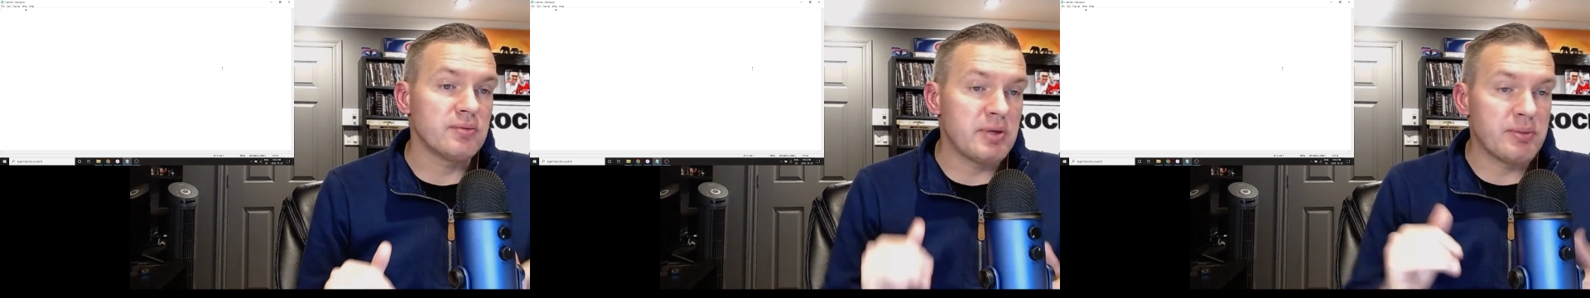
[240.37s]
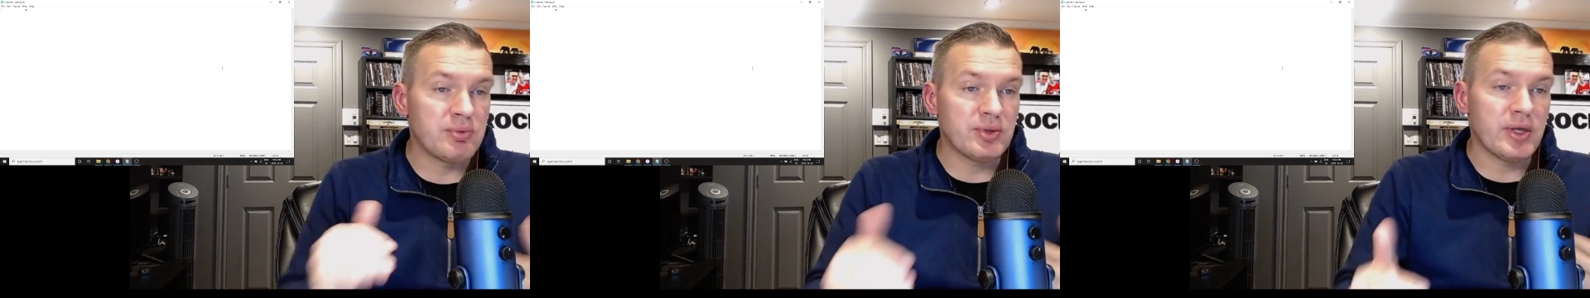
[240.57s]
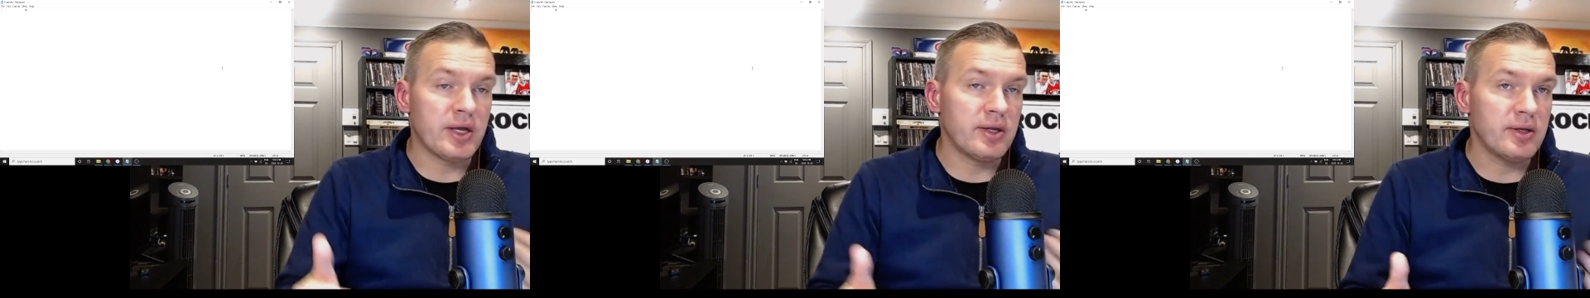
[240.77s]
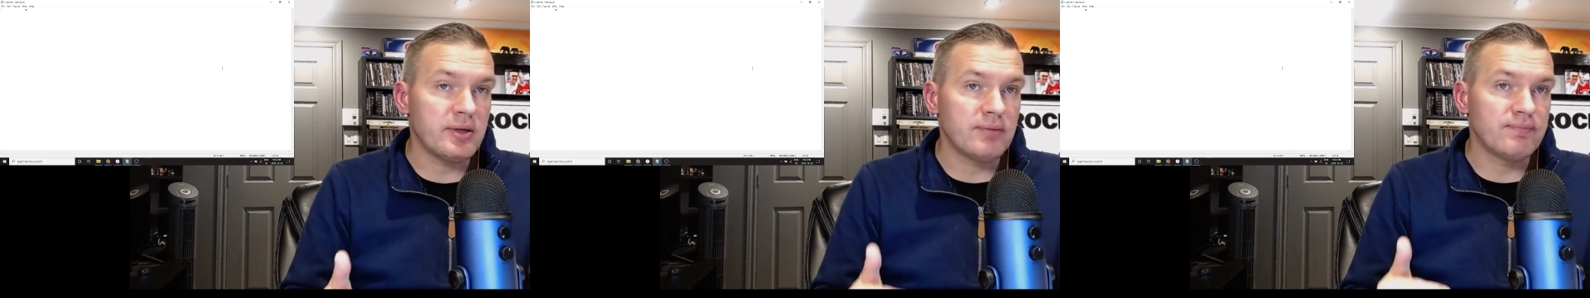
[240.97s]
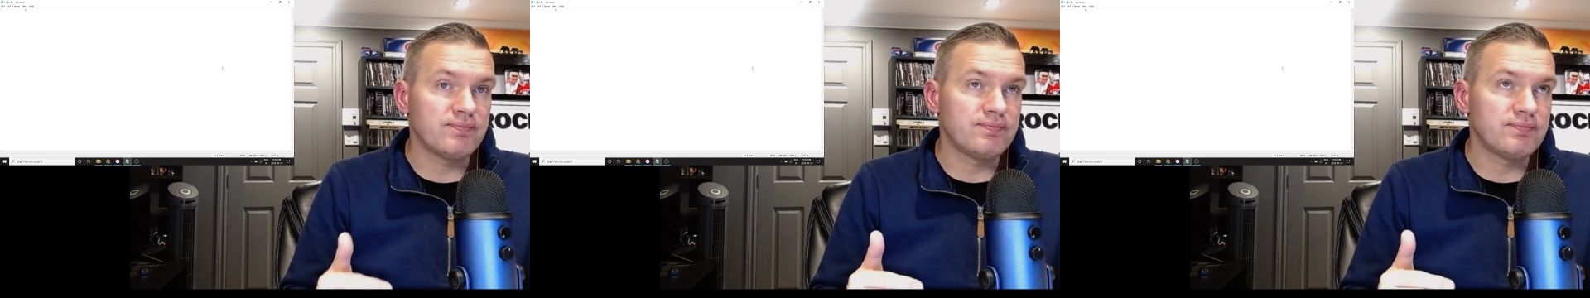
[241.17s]
people that
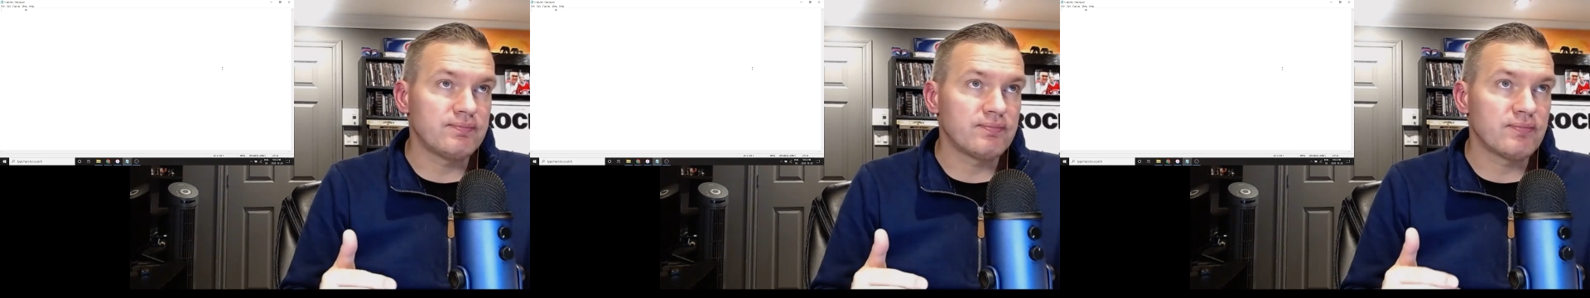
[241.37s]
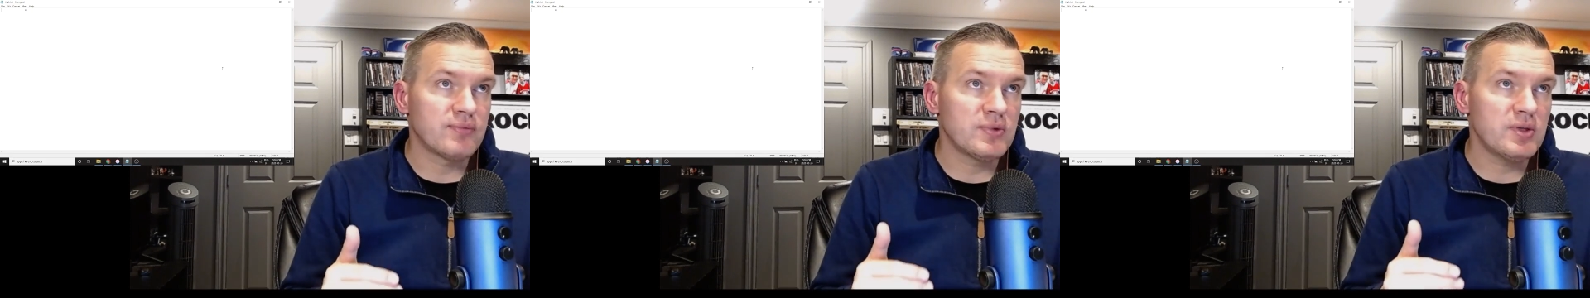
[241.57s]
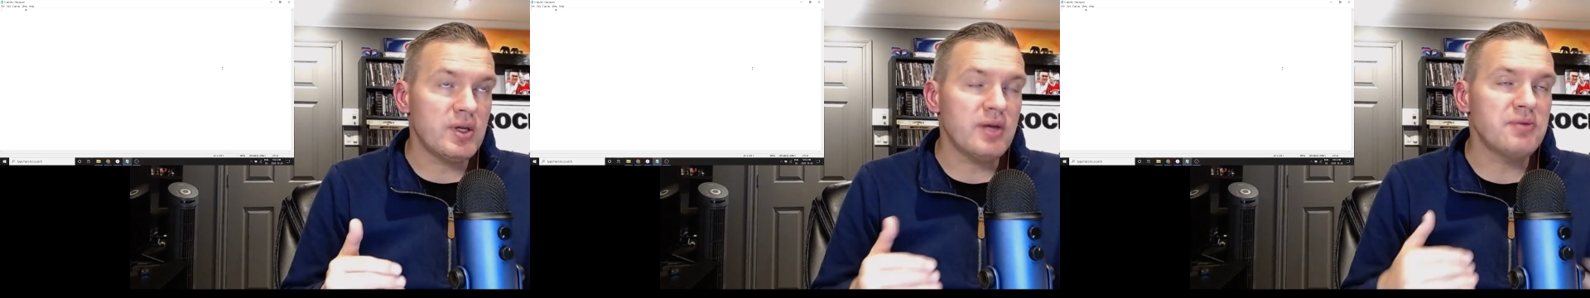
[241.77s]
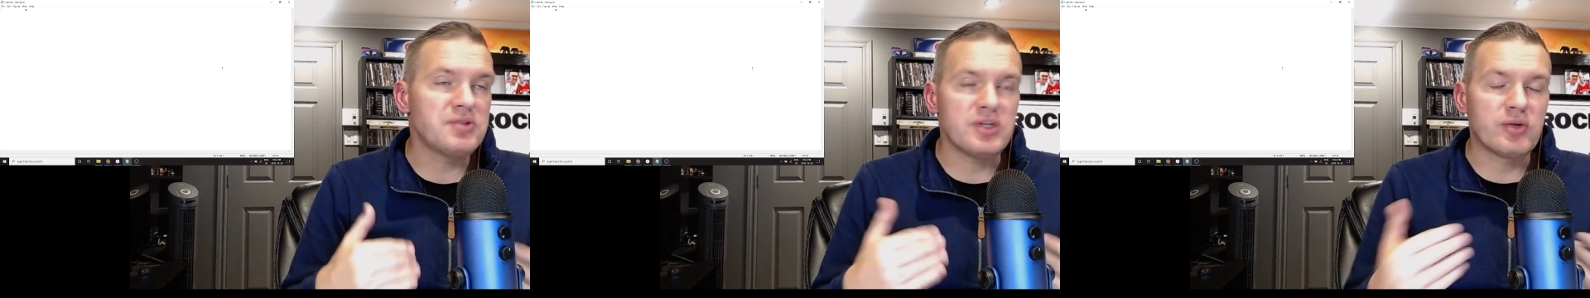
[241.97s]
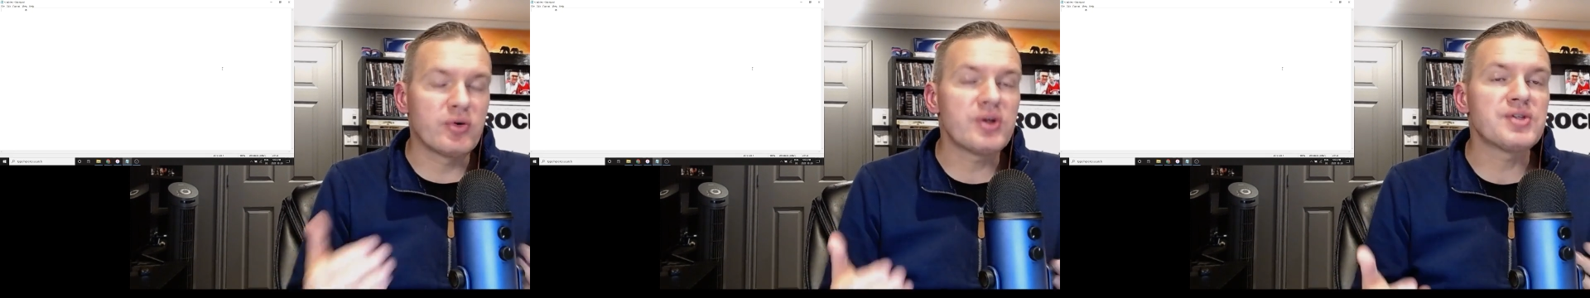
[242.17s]
I would
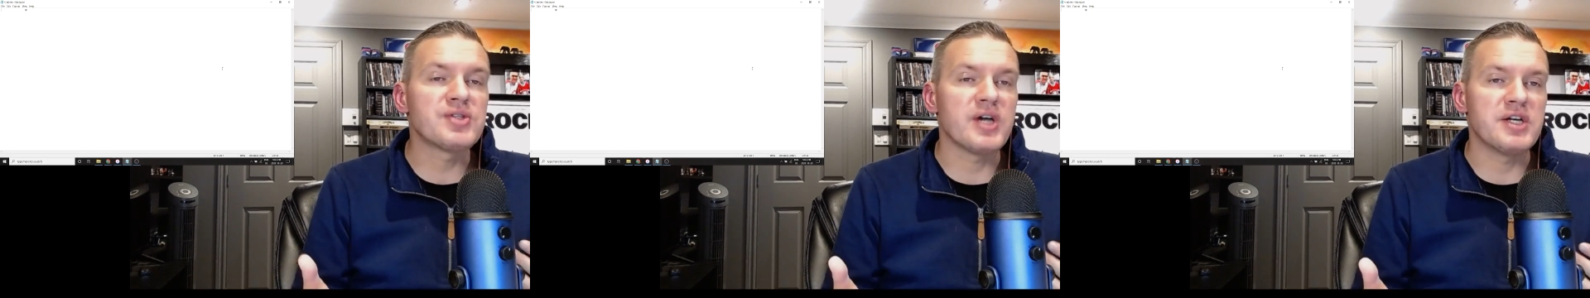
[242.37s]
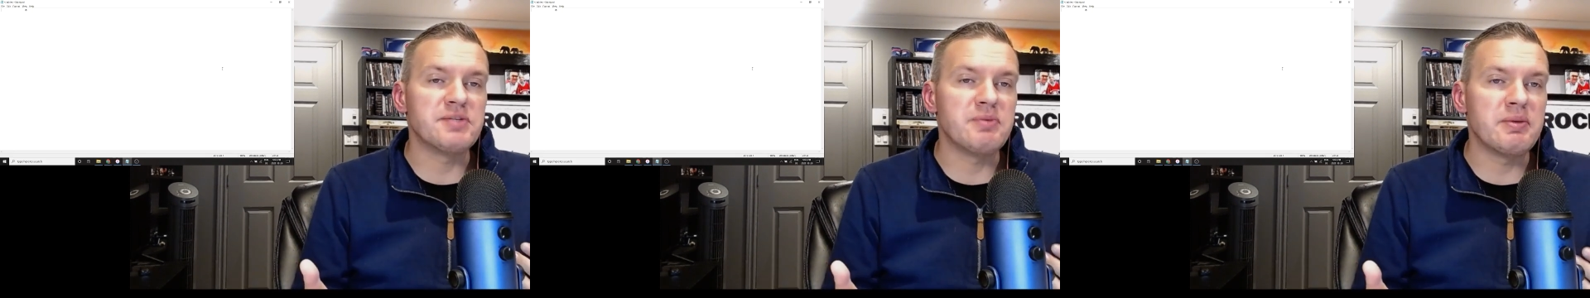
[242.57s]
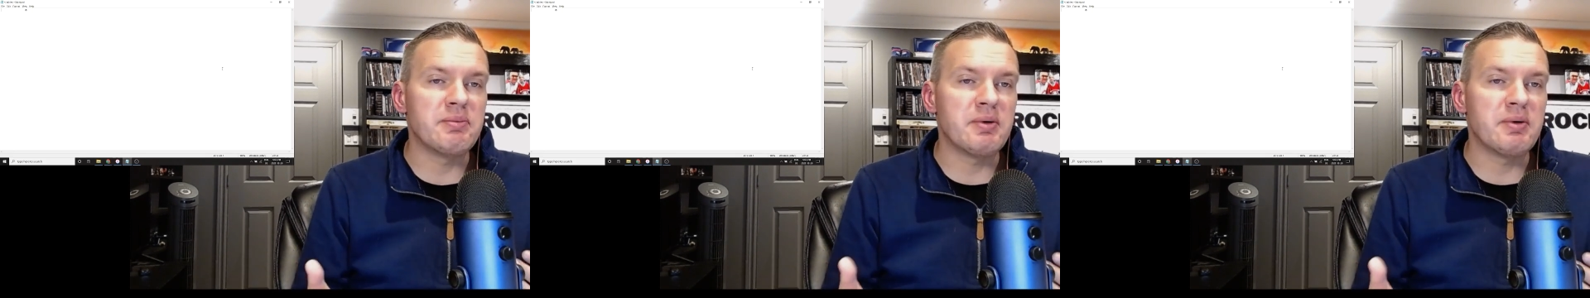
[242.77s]
say criticize me,